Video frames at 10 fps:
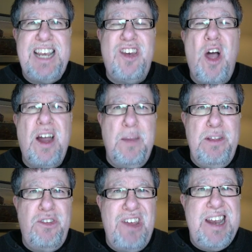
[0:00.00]

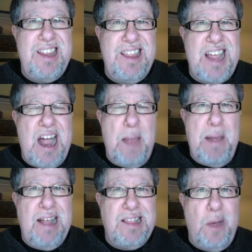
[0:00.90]
documents into the
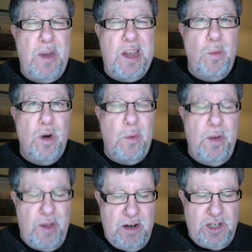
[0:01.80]
iPad that we could work
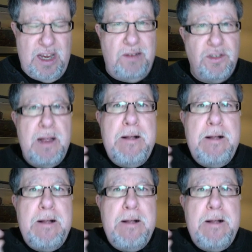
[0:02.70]
with ourselves.